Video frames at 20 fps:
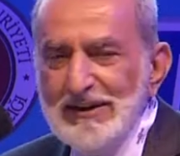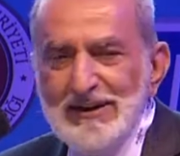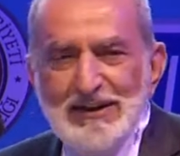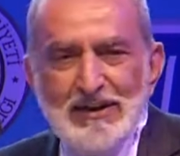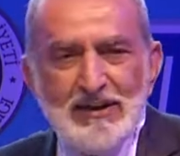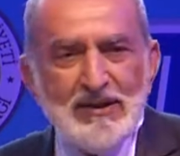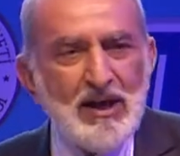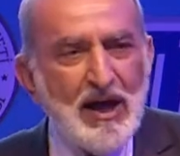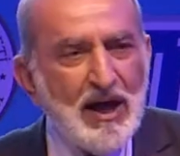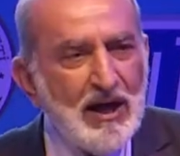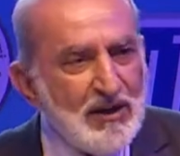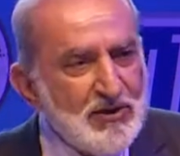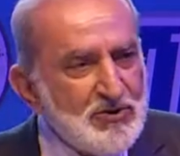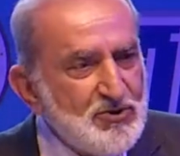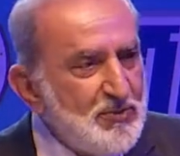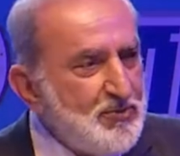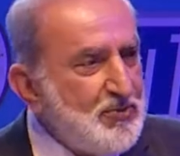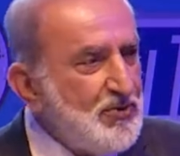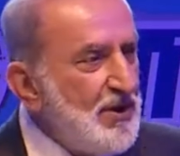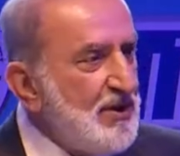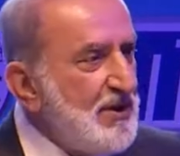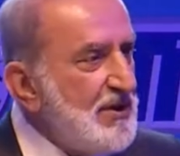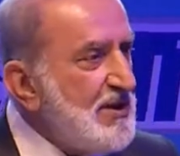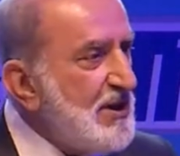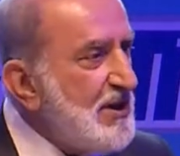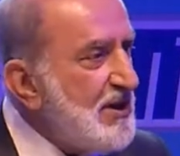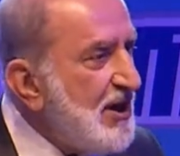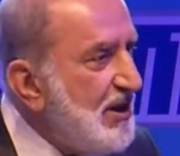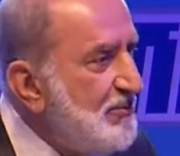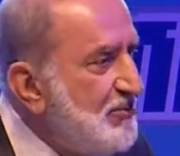The algebra, the
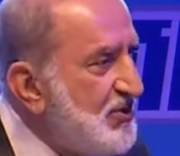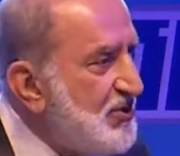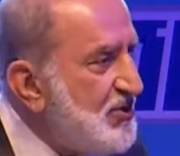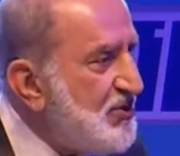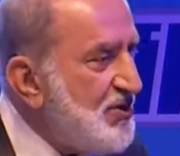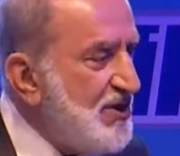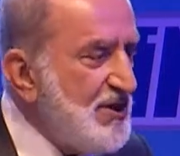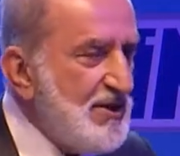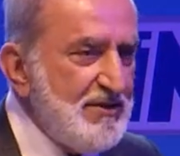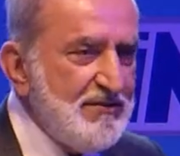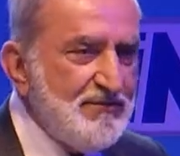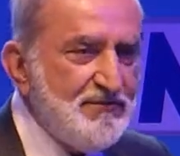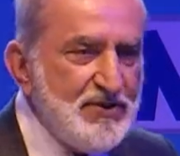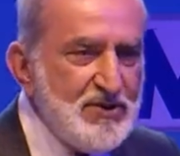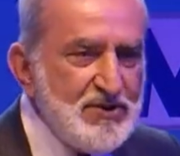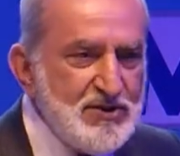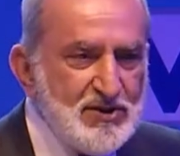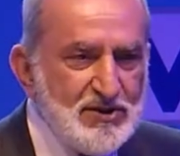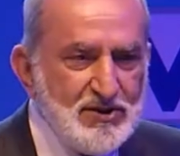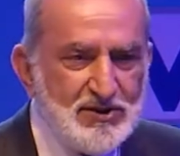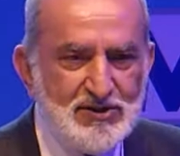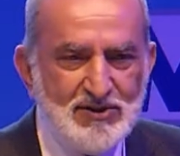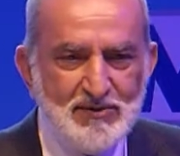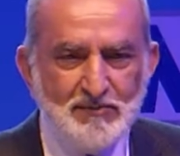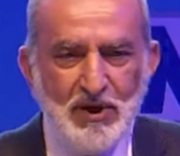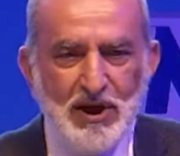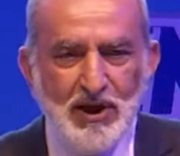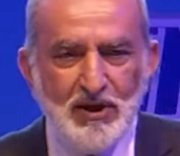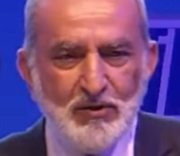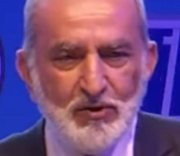chemistry, the physics, the
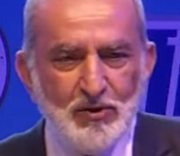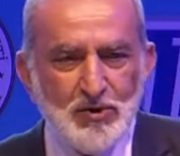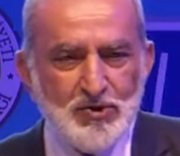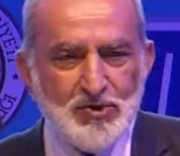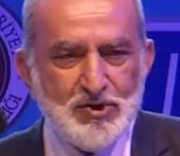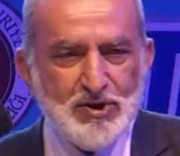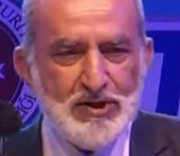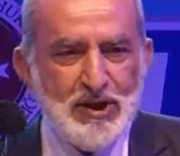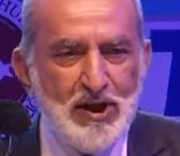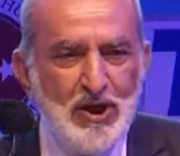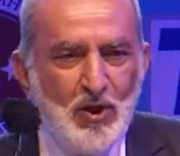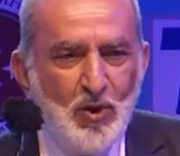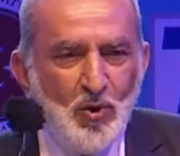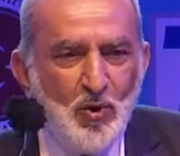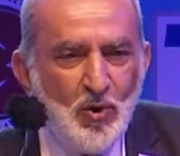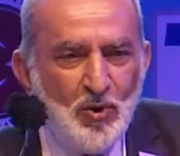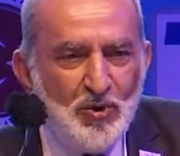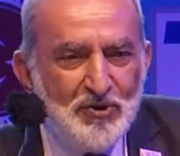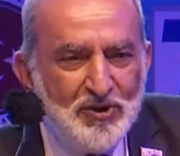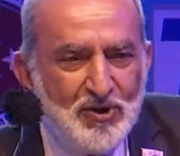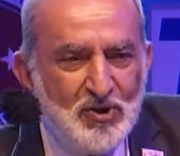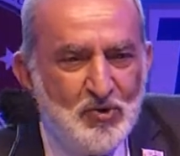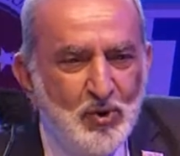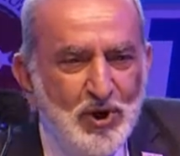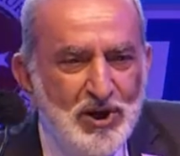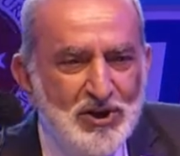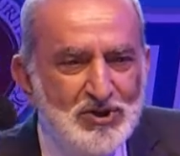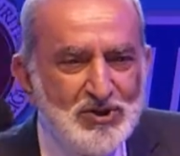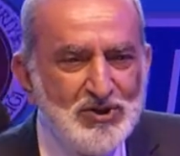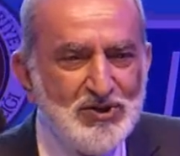biology, all the
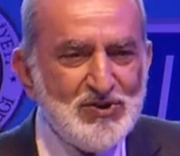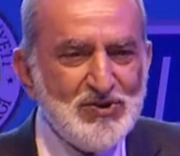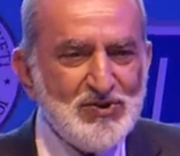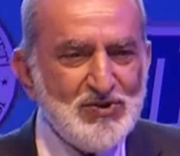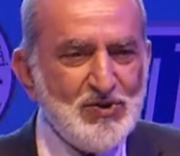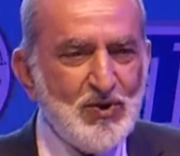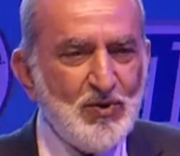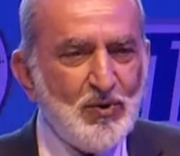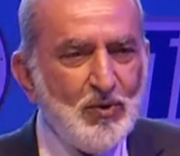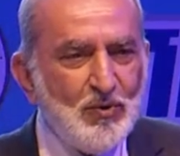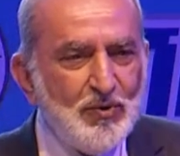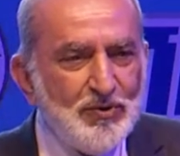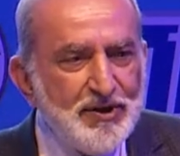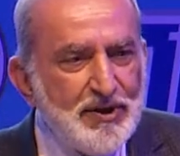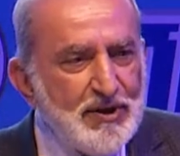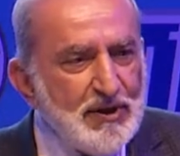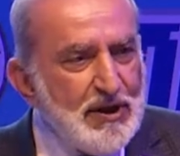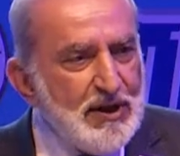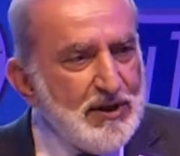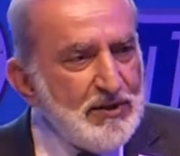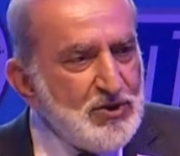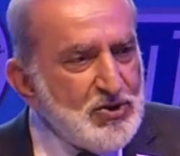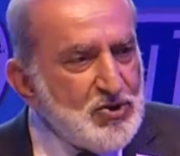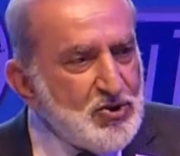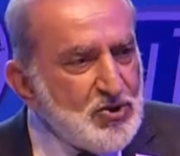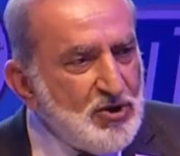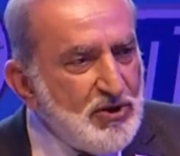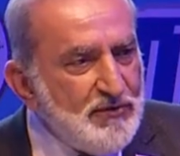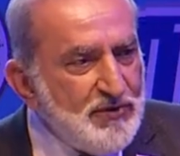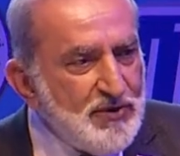equations, all the
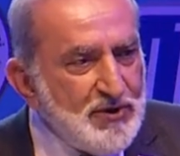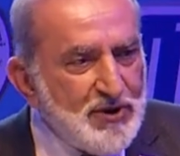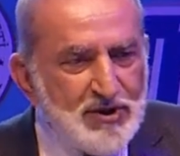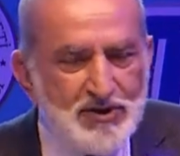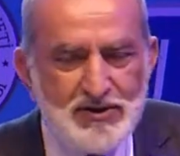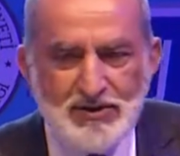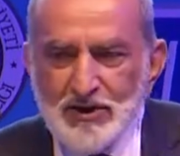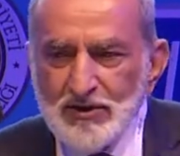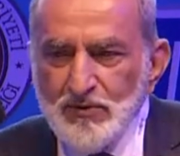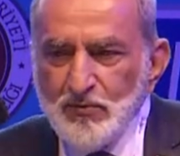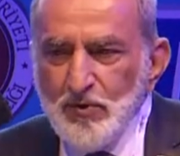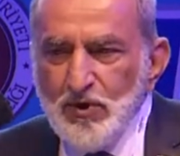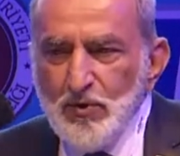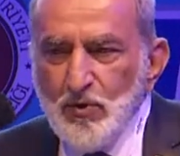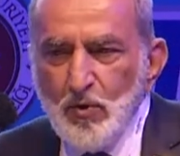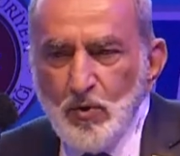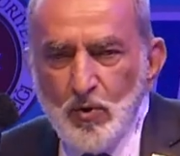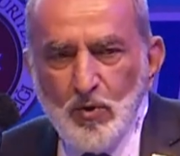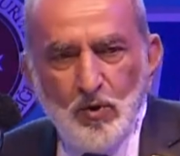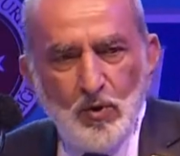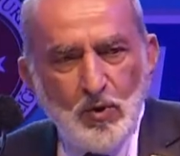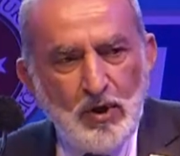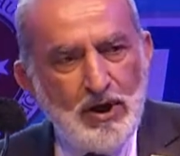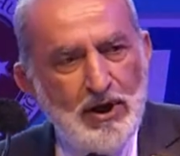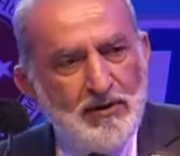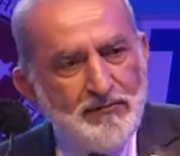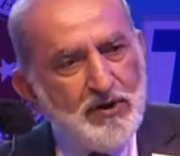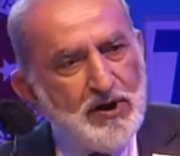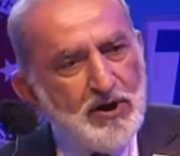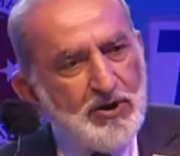discoveries that we all have
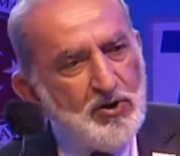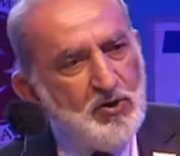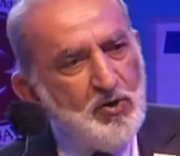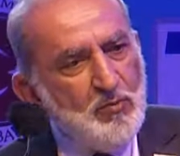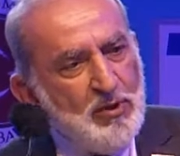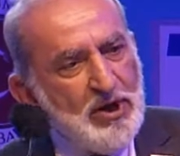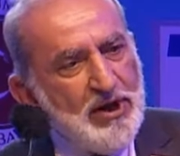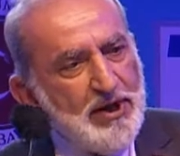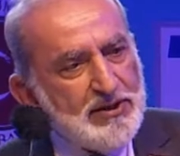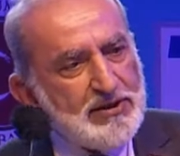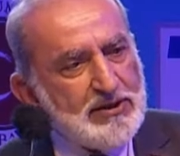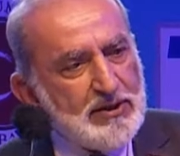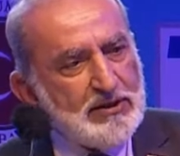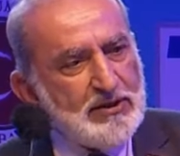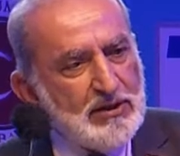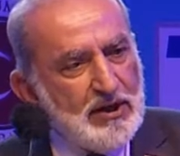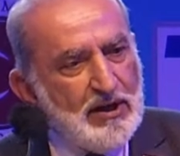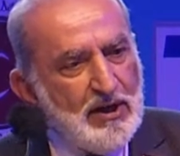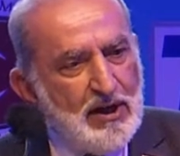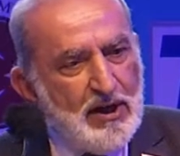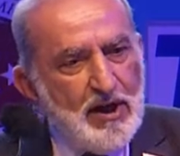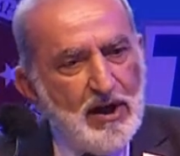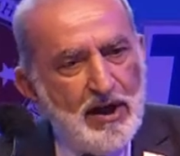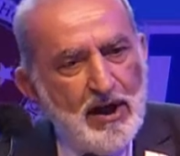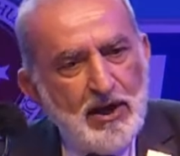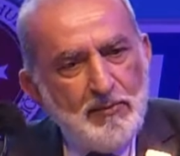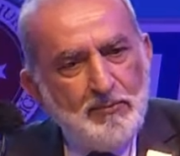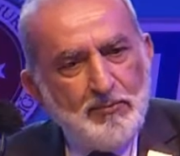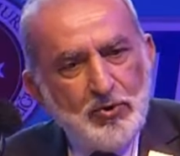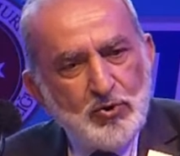accumulated
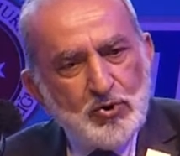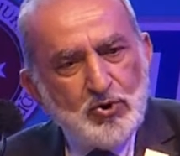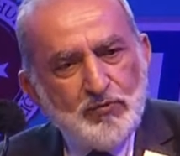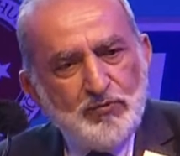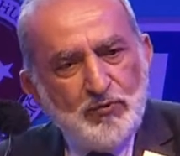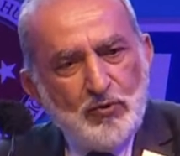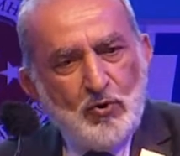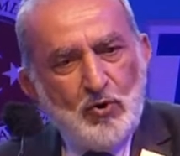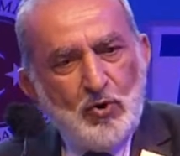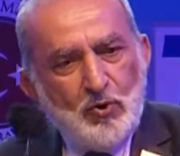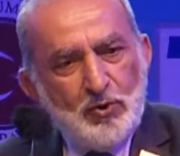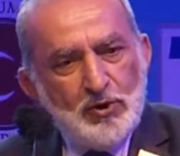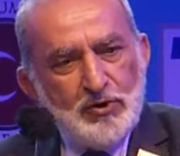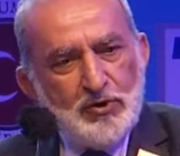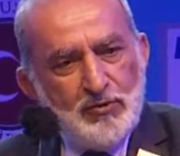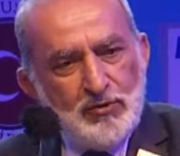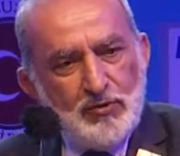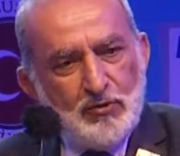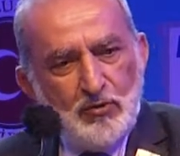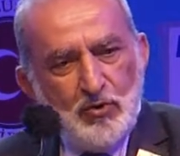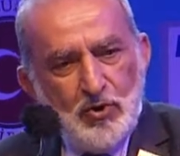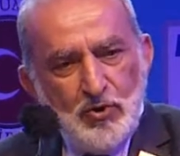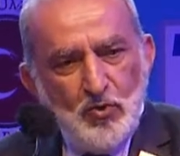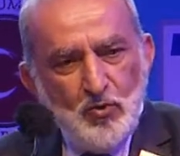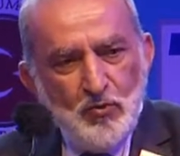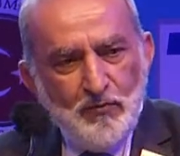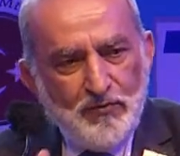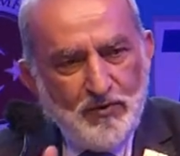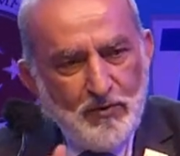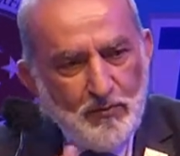and pushed forward through
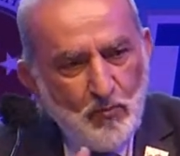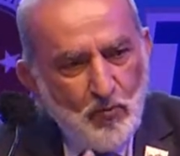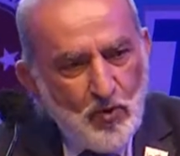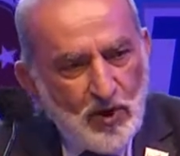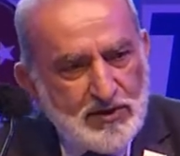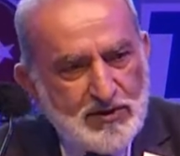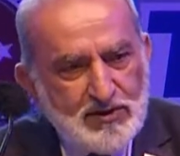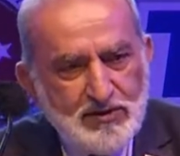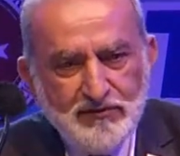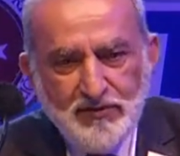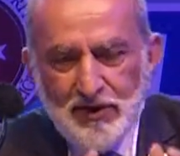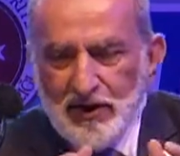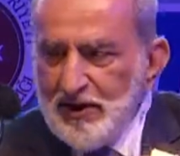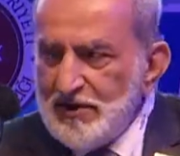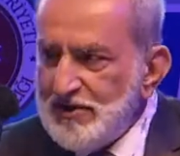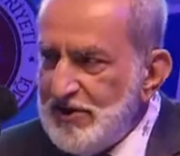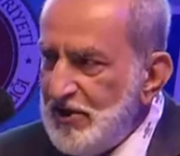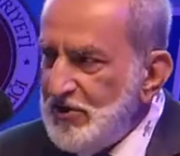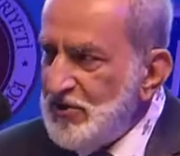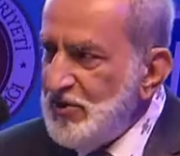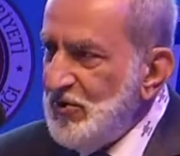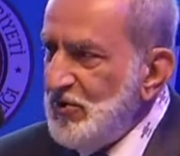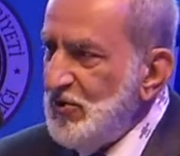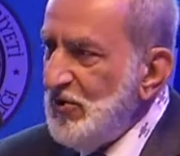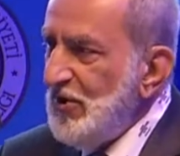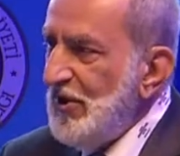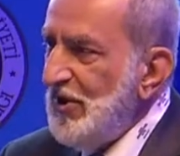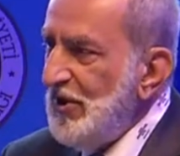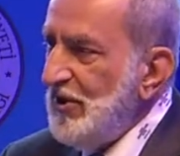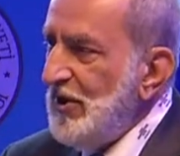from one civilization to the
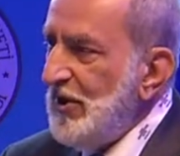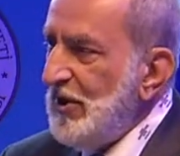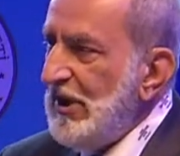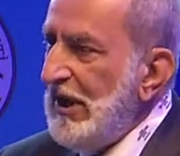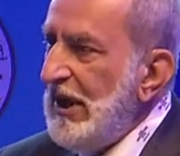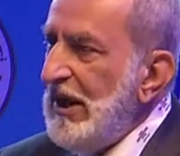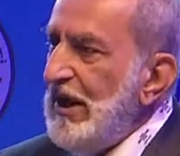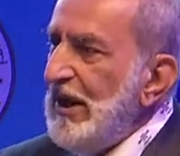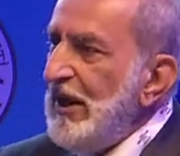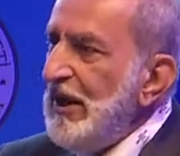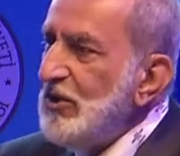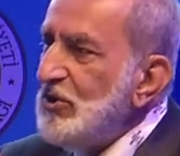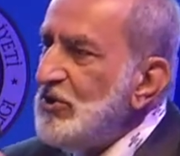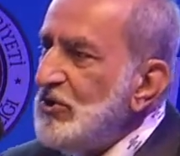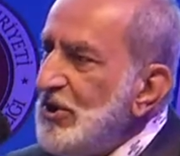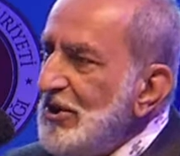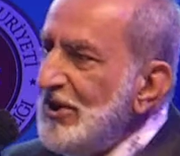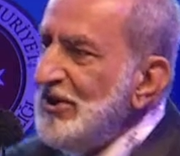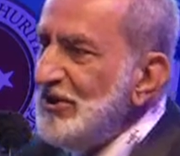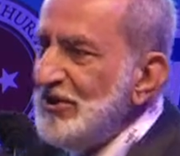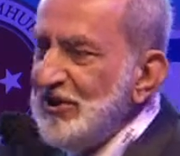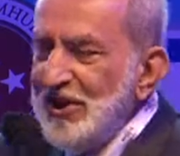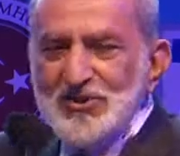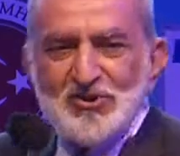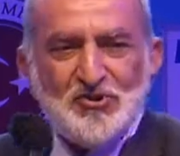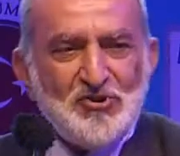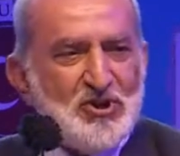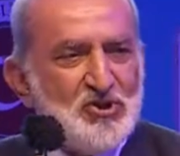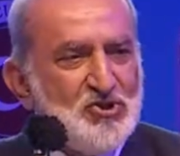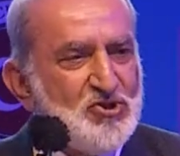other until it has
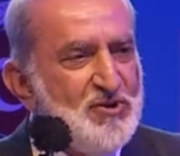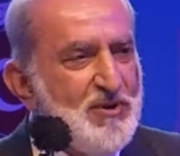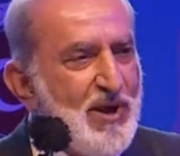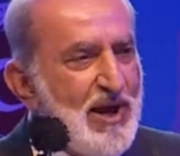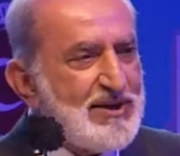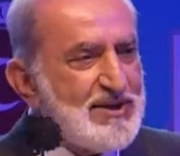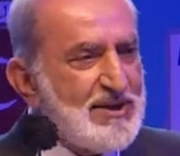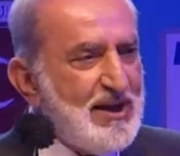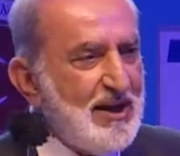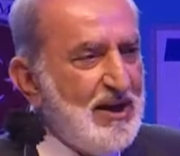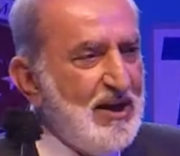reached NASA,